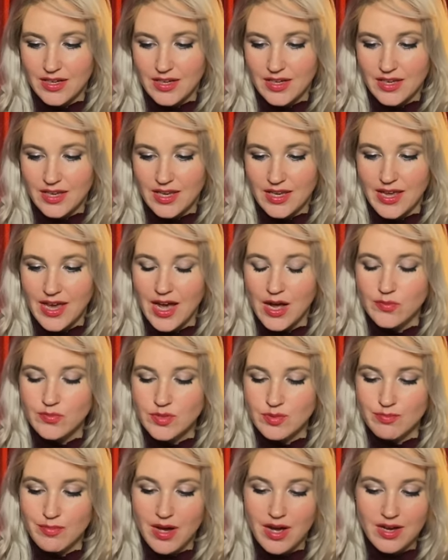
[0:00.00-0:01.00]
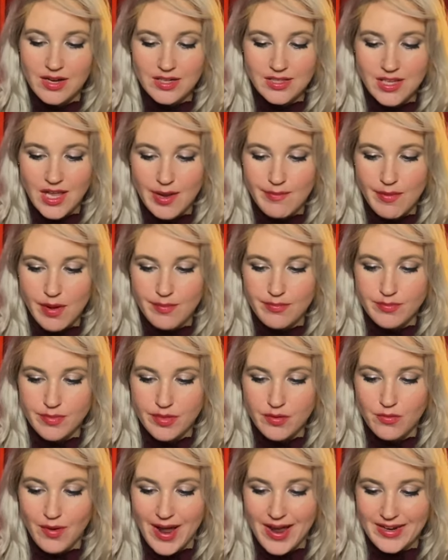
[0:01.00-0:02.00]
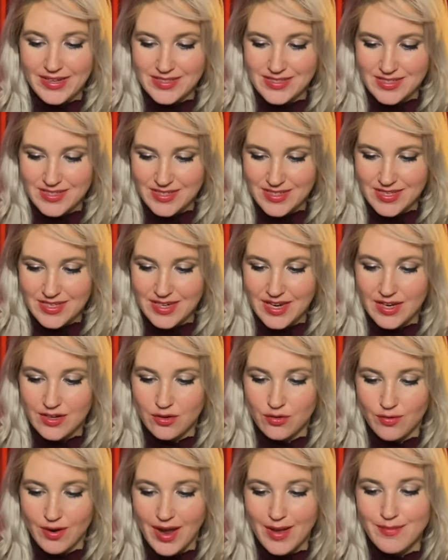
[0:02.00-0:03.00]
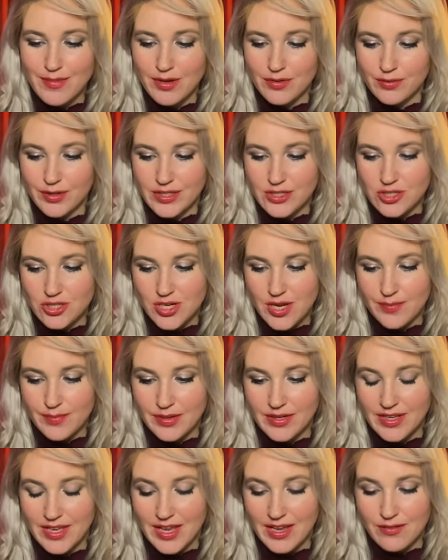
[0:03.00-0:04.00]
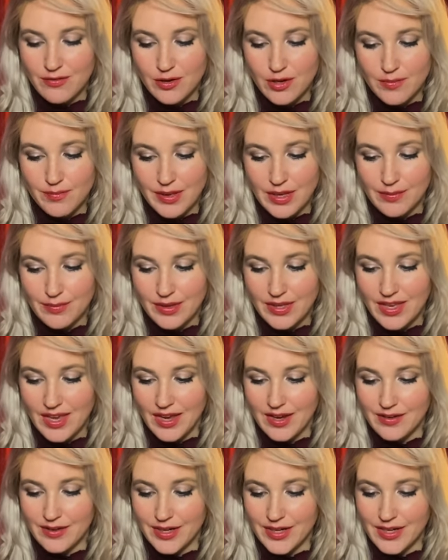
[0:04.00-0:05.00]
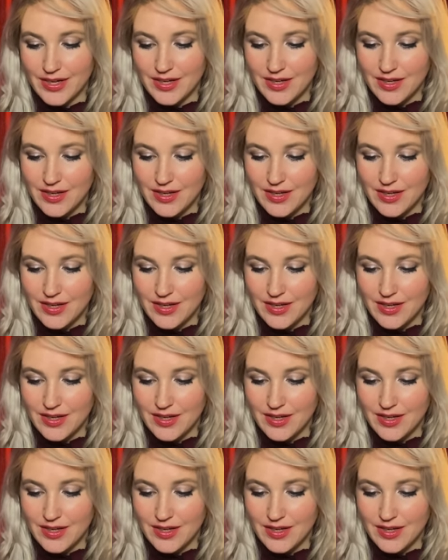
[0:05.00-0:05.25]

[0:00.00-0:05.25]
He helped Ma climb up the wagon seat, and Grandma reached up and gave her baby Carrie.